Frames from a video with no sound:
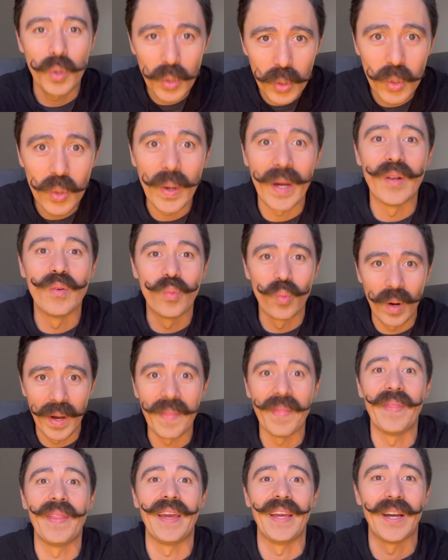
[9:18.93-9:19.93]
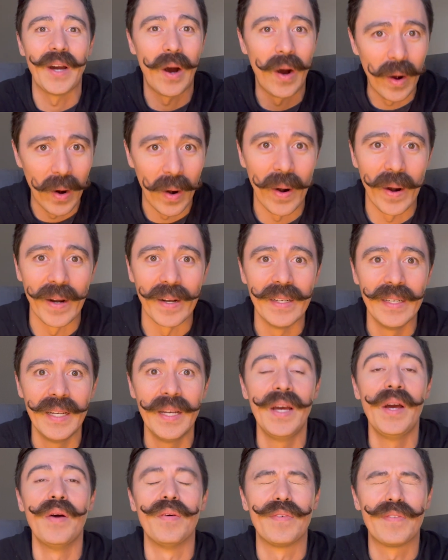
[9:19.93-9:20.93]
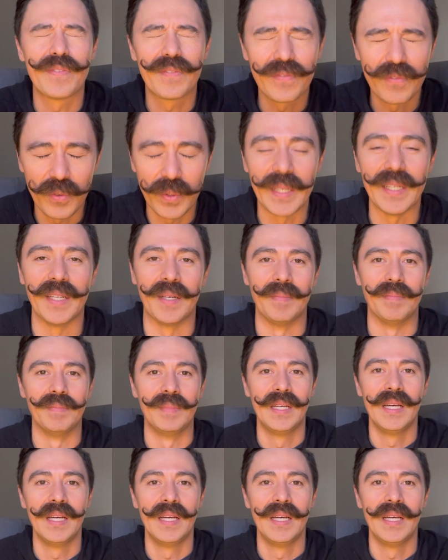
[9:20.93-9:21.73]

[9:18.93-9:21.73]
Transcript: who and what they are freedom,